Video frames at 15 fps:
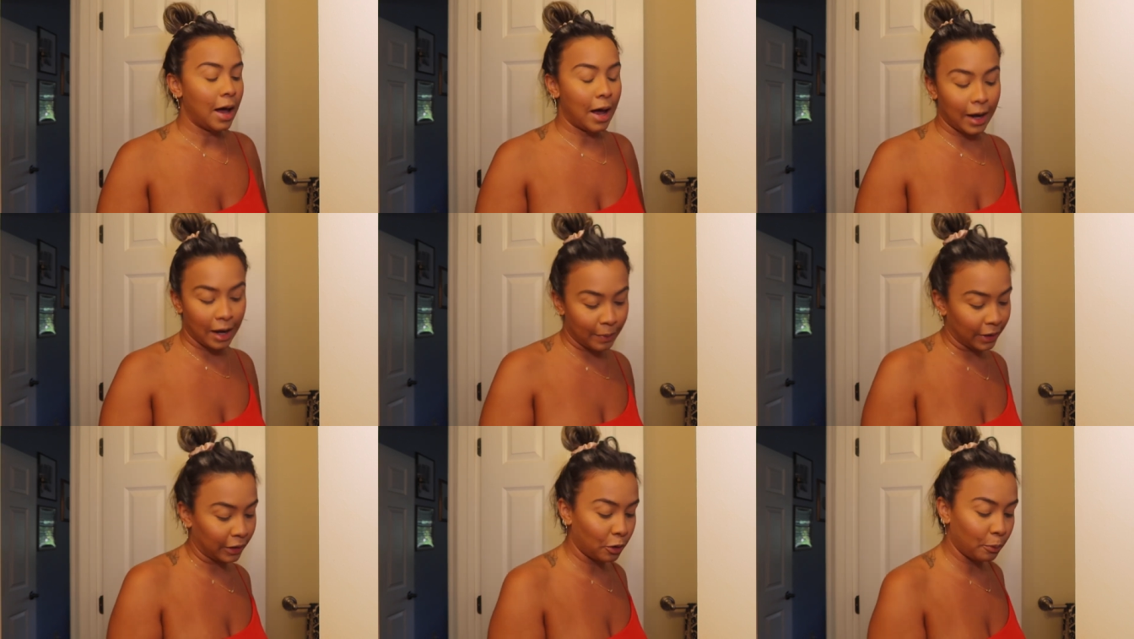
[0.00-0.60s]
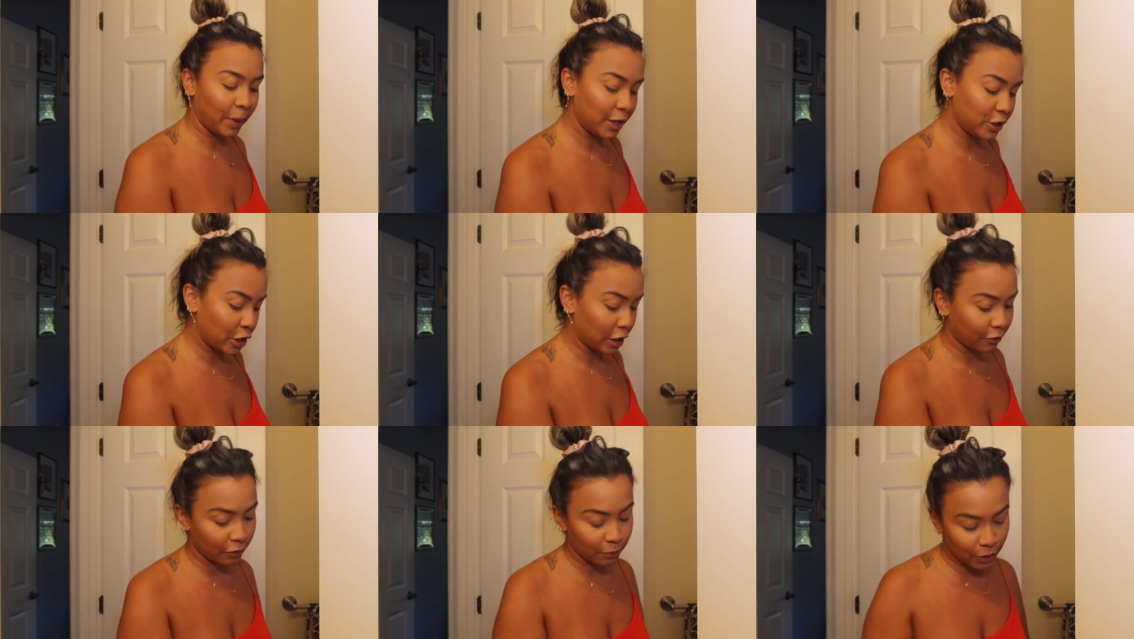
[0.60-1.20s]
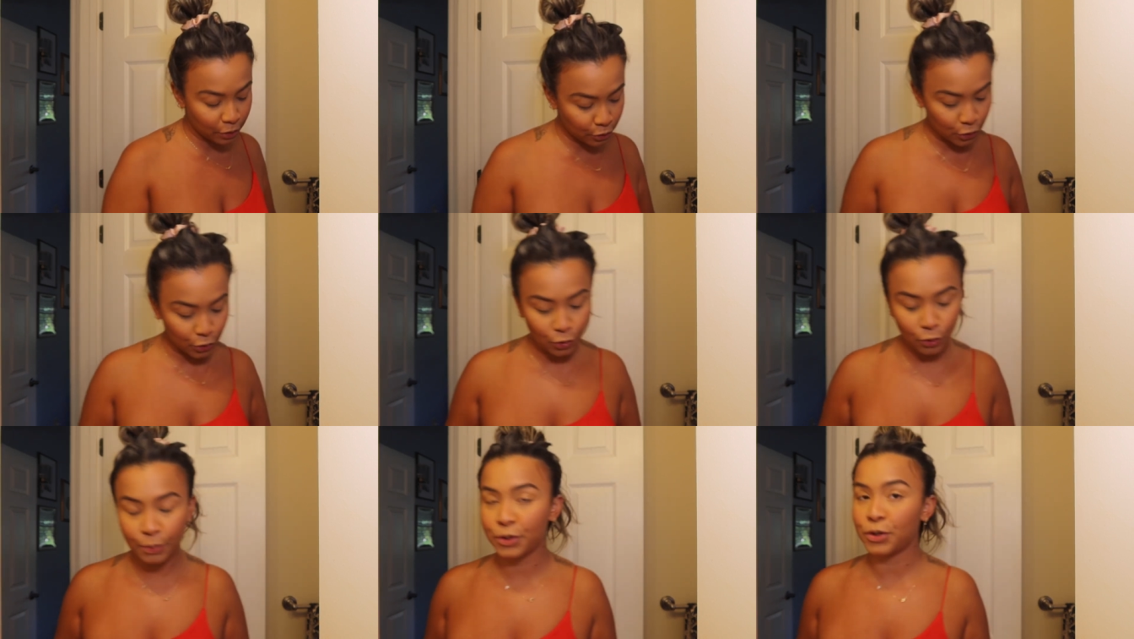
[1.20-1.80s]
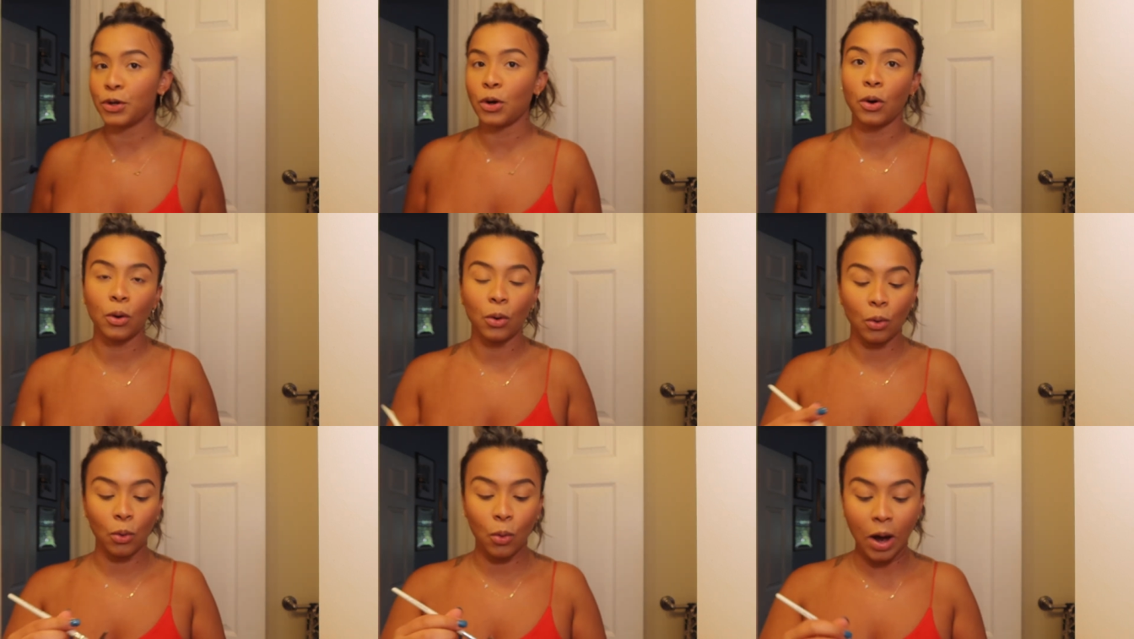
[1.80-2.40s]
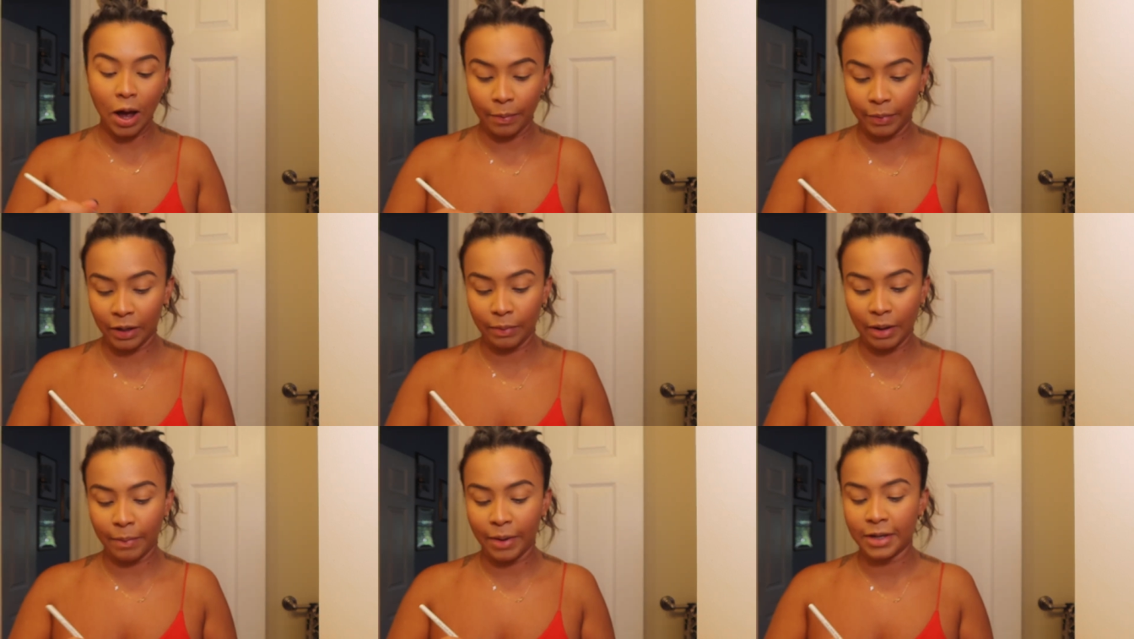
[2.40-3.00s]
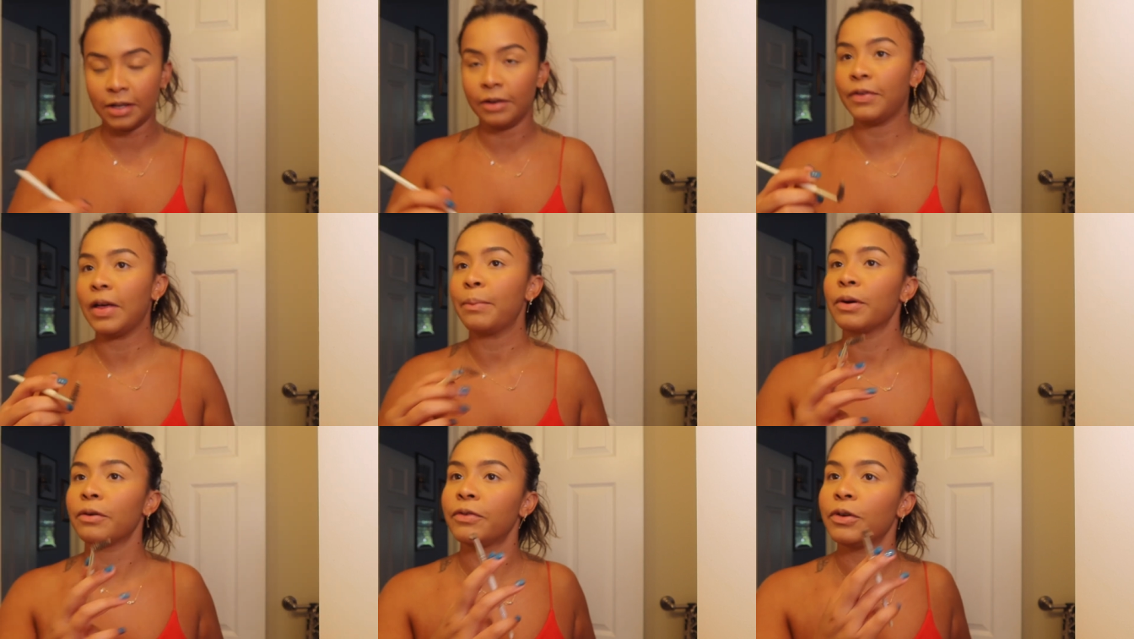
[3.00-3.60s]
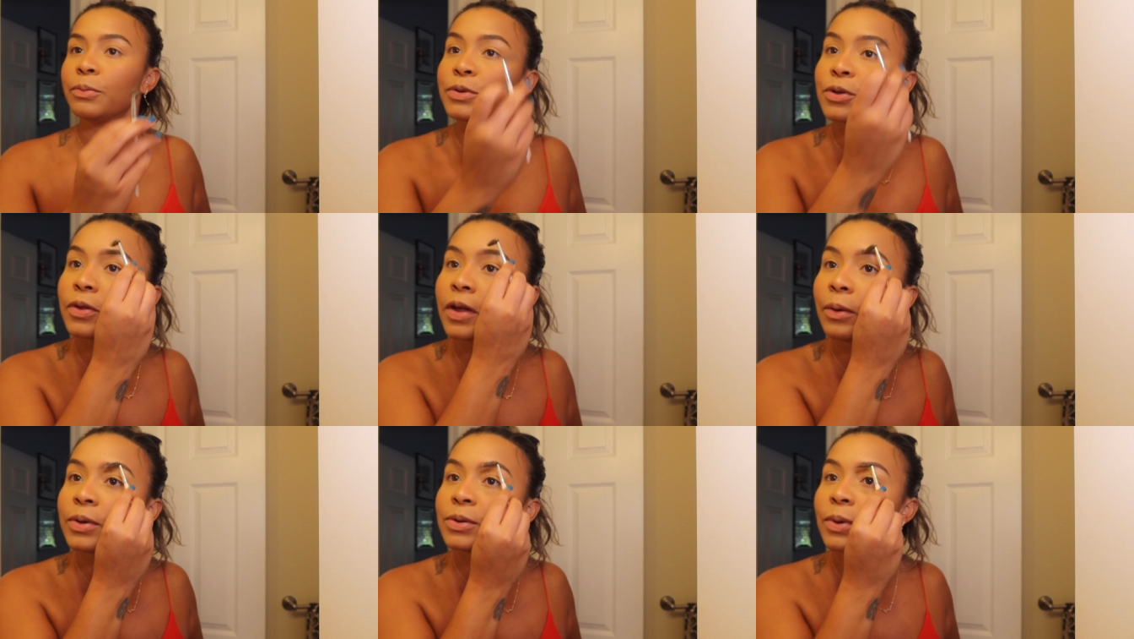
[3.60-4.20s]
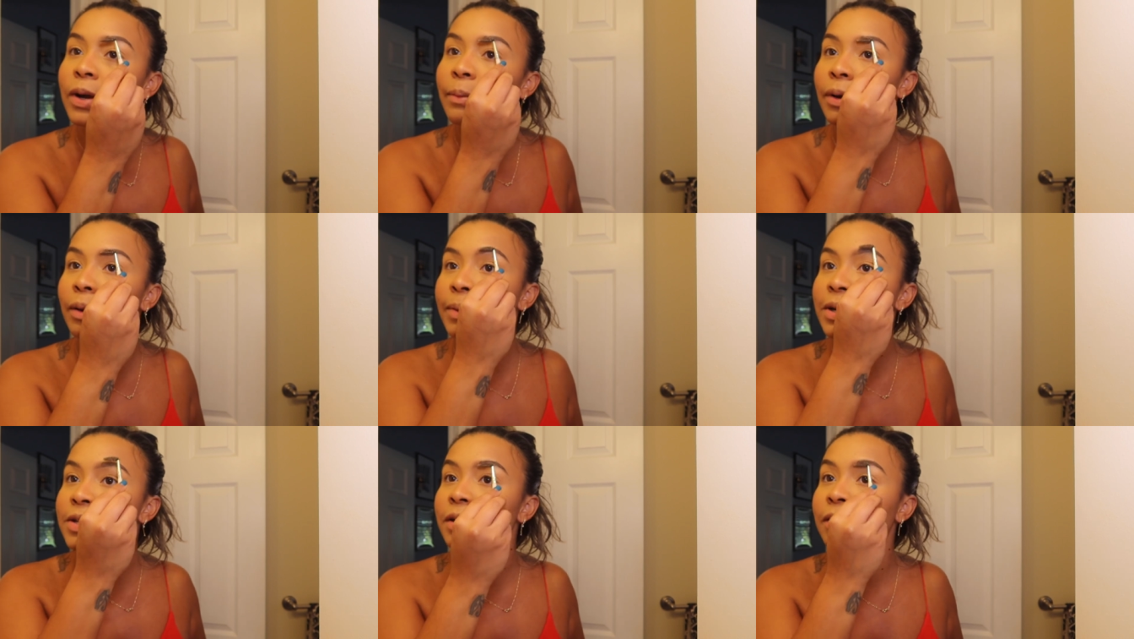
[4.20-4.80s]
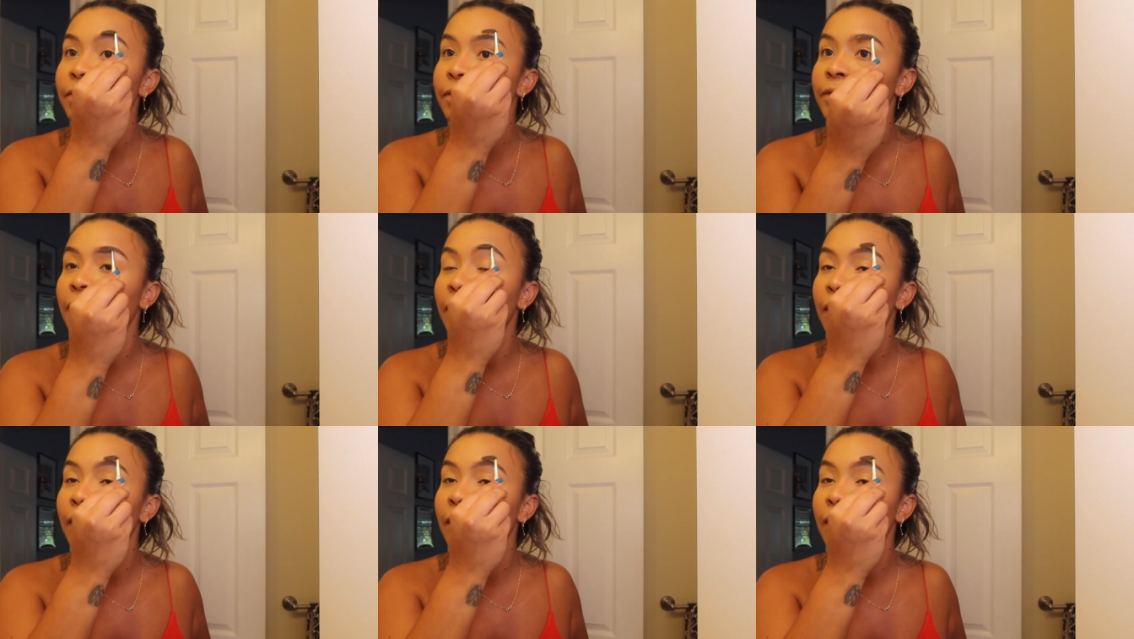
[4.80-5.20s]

I got my little paycheck from YouTube, so I'm gonna buy myself that perfume. So that was what I bought myself